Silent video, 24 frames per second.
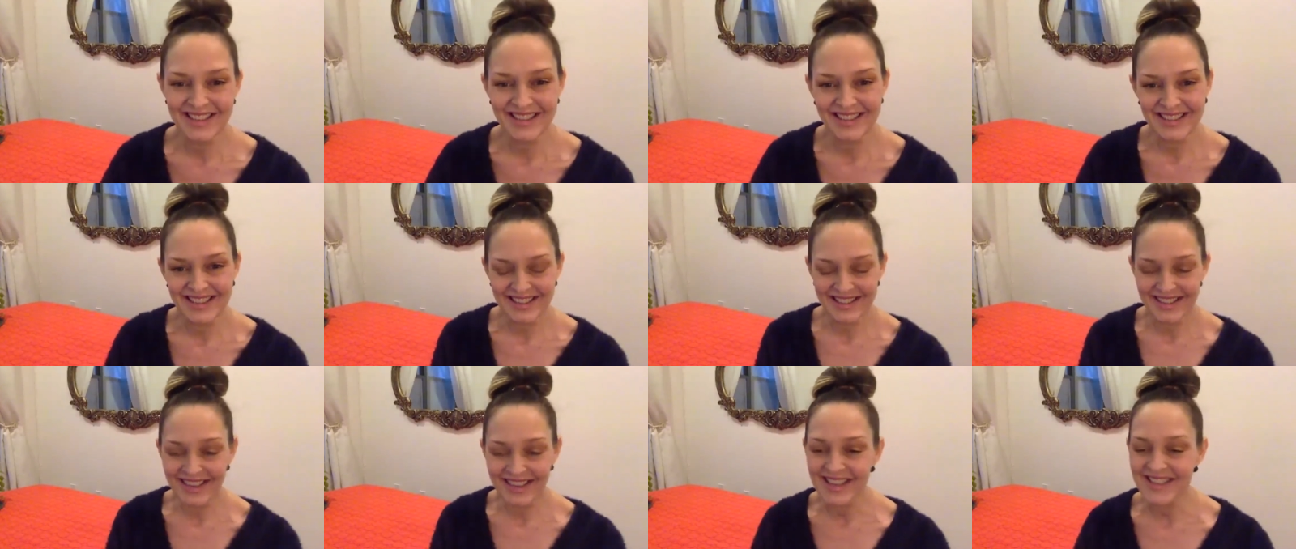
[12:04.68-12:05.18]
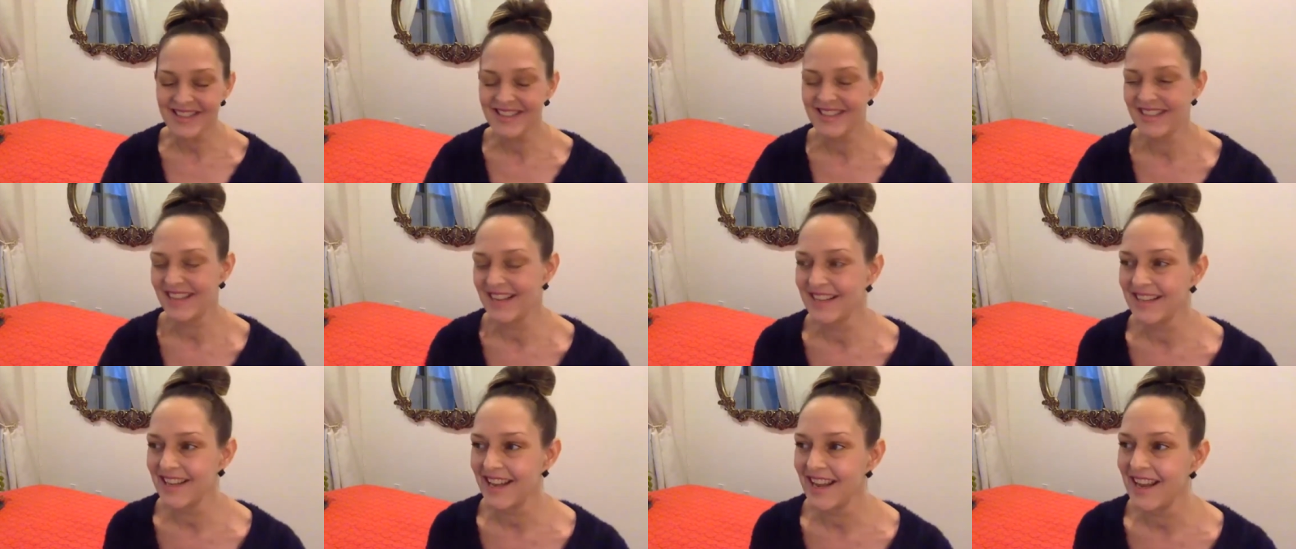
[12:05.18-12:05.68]
Yes.
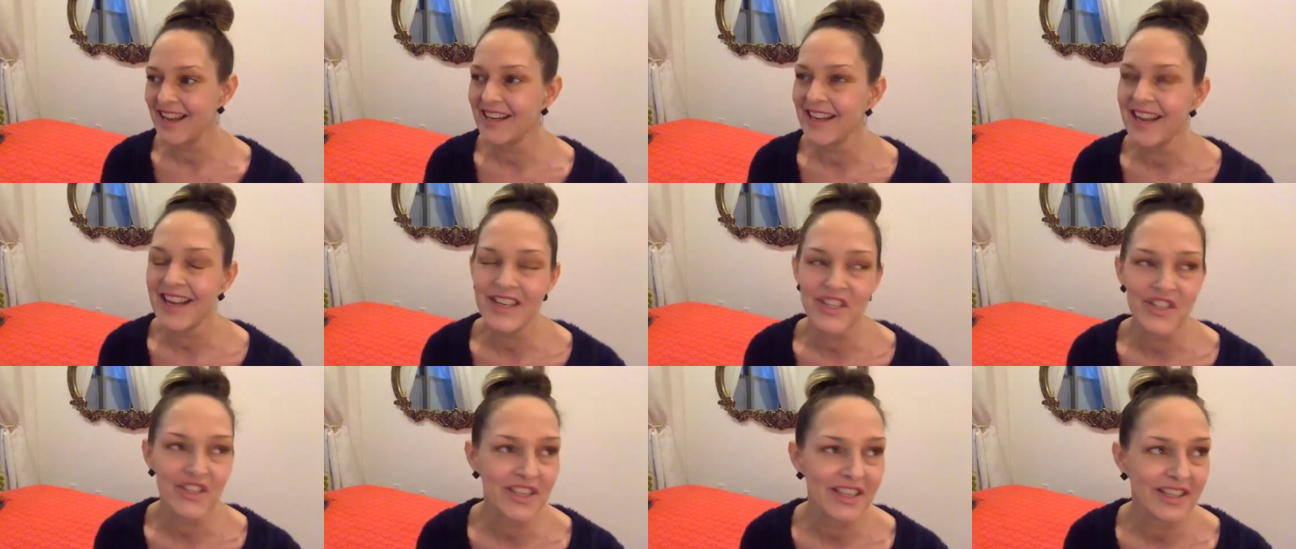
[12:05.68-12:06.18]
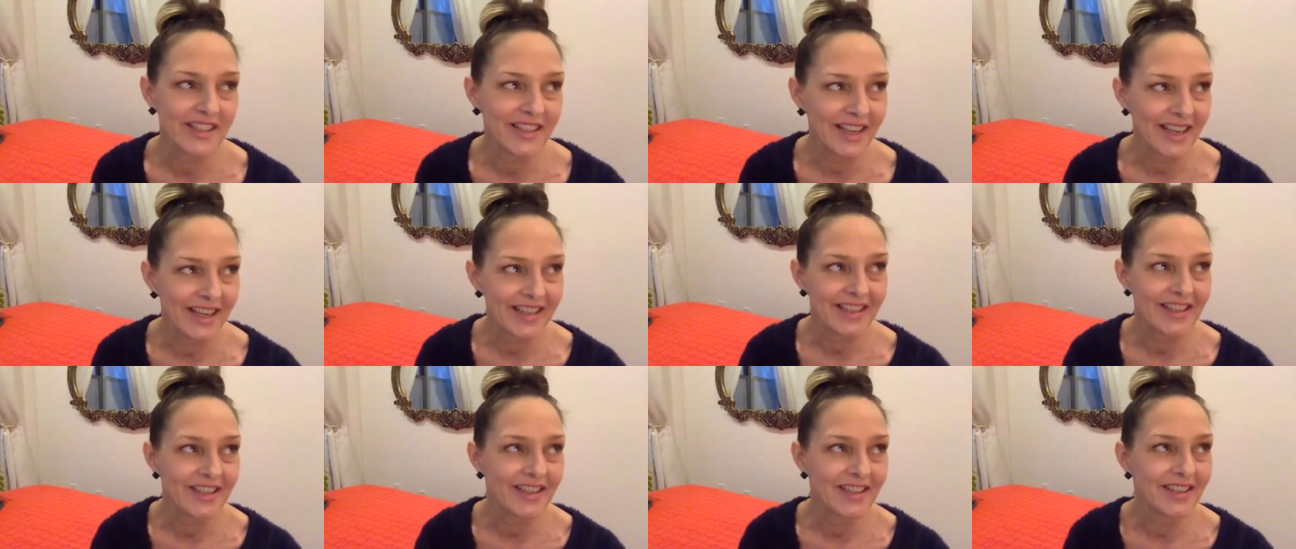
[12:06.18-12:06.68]
And actually,
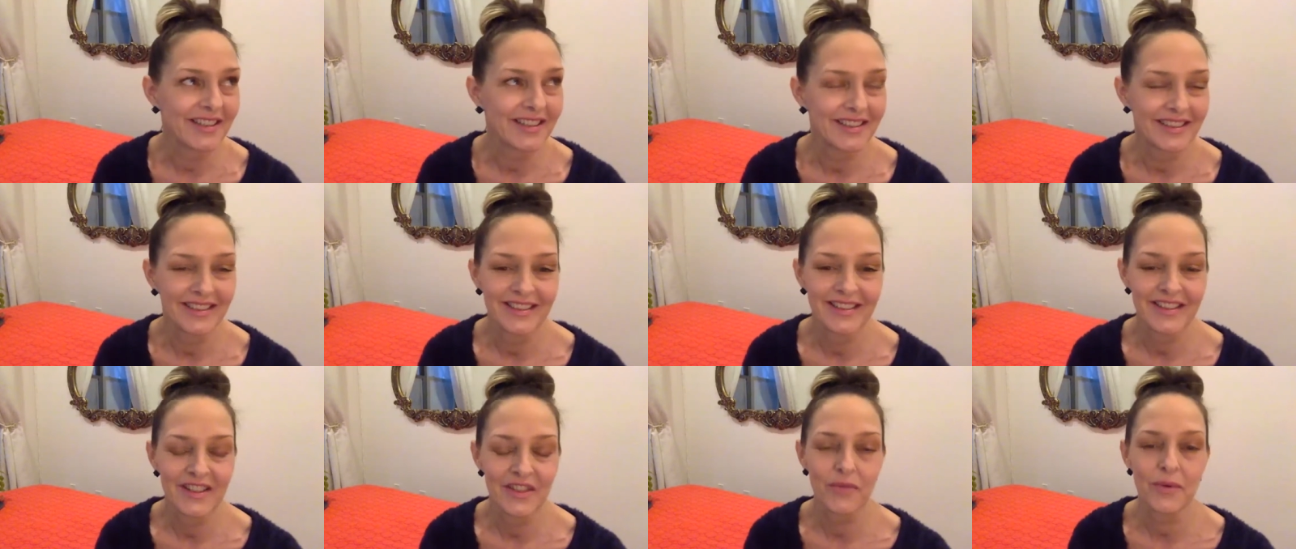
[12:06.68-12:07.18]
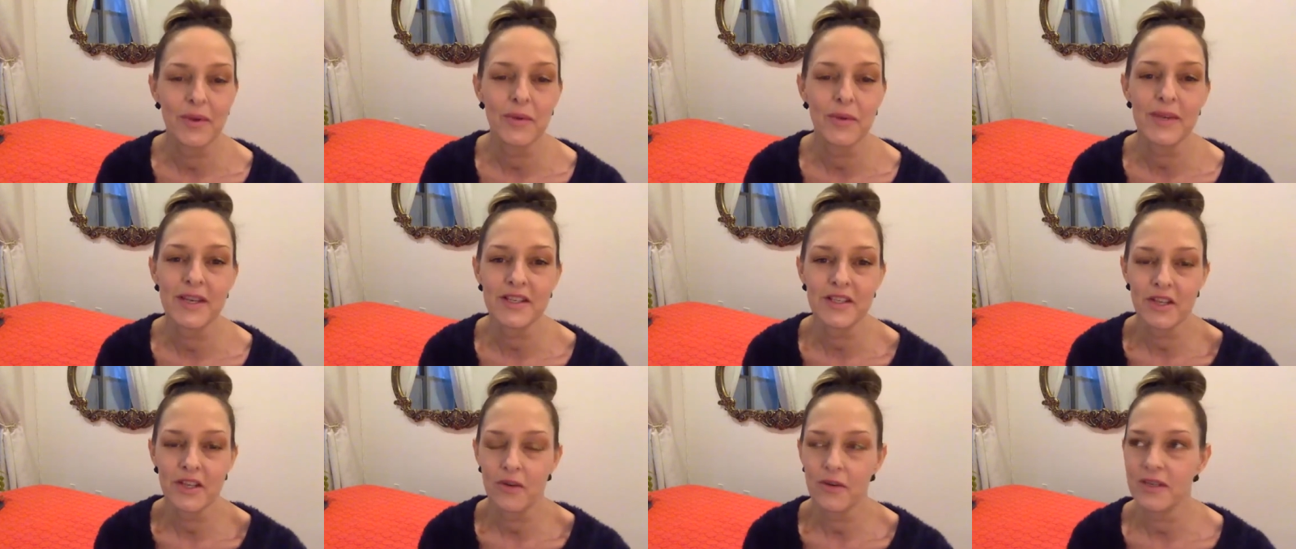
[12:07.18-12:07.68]
like 3
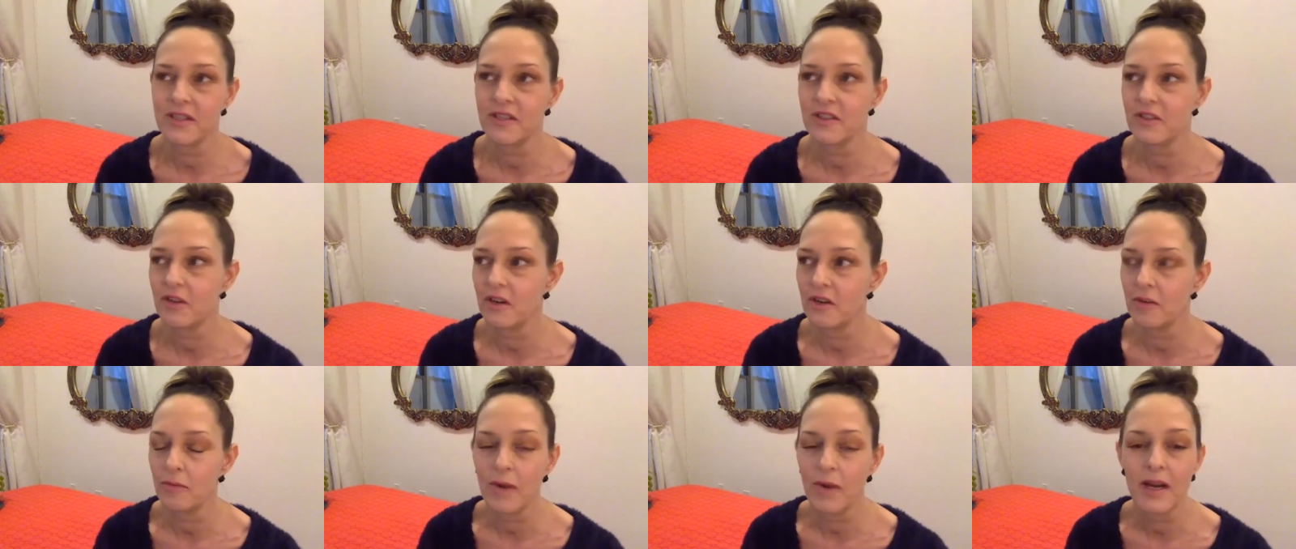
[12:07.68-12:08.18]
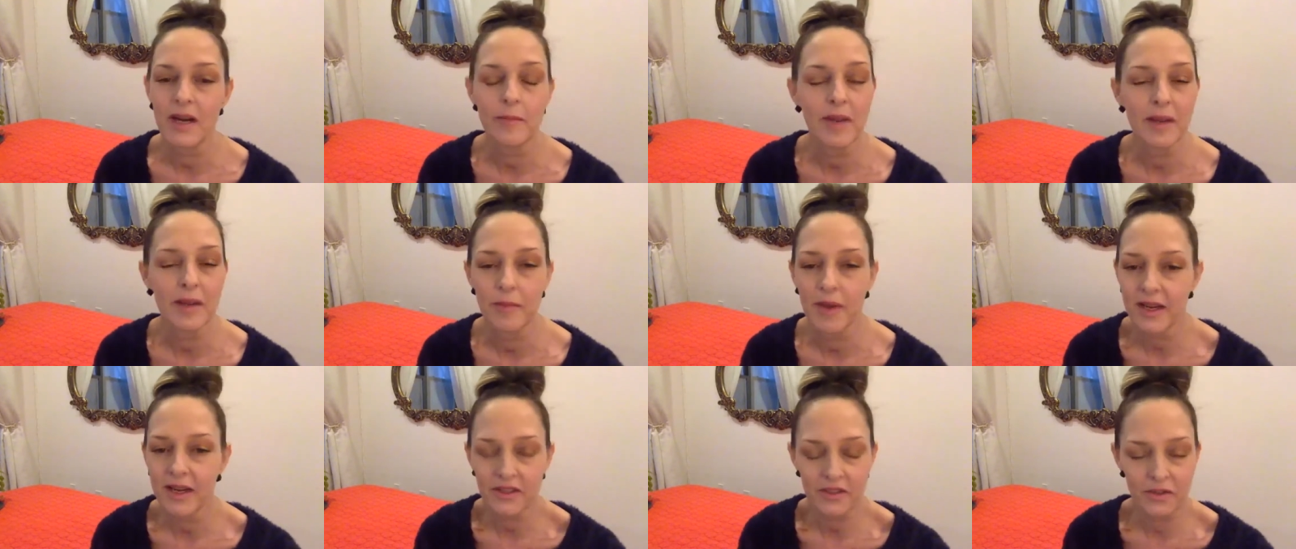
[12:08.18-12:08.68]
weeks ago, I started riding
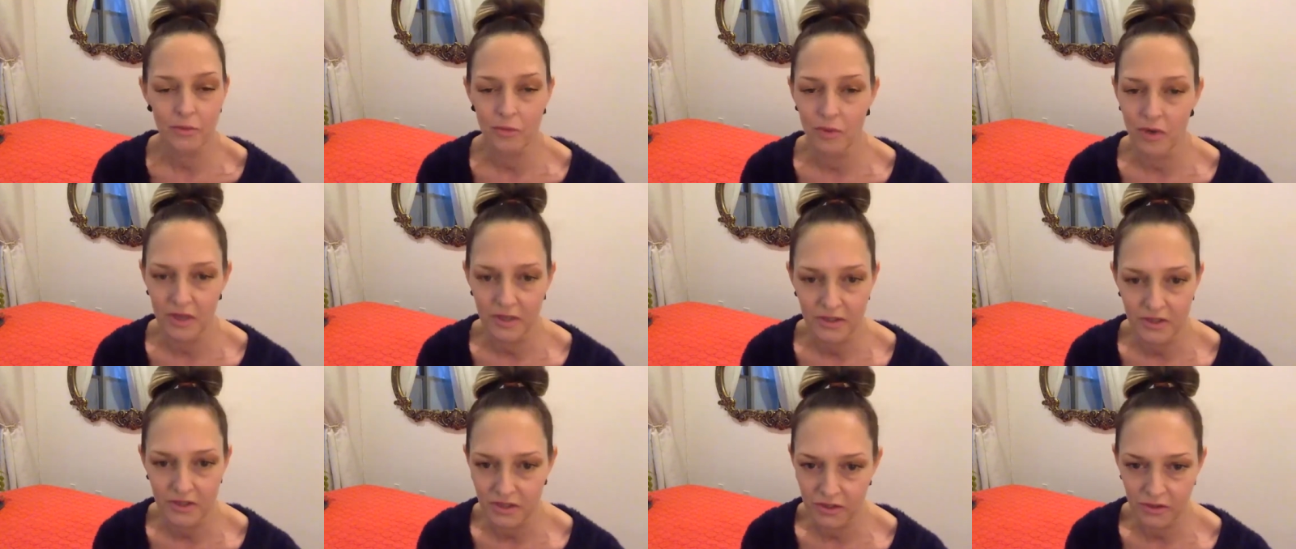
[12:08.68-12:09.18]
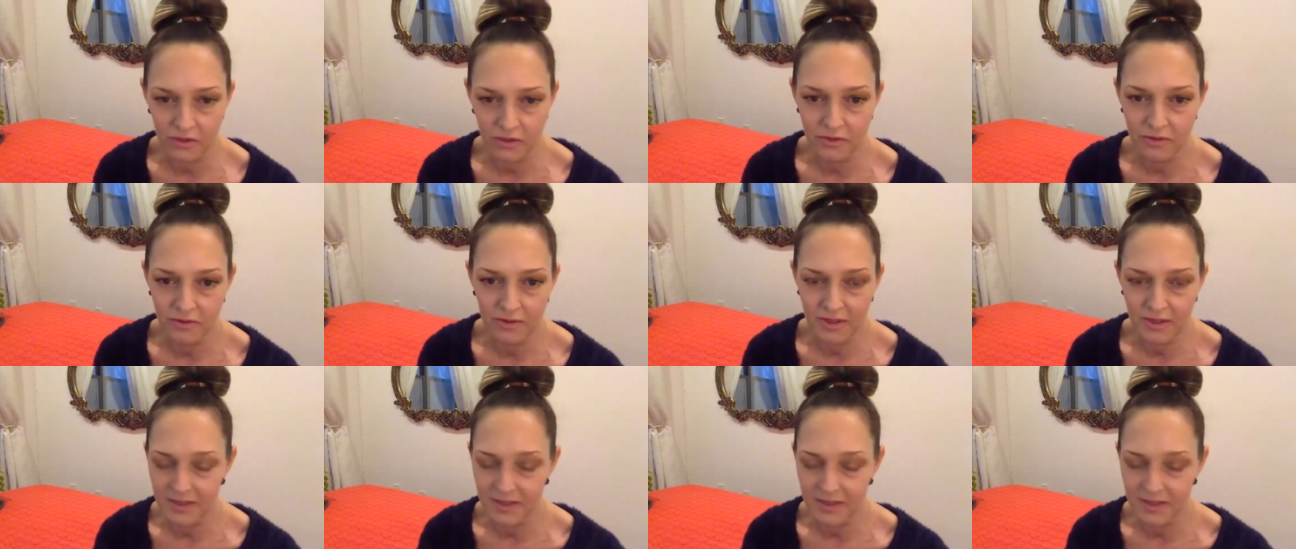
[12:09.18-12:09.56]
my bike to work too,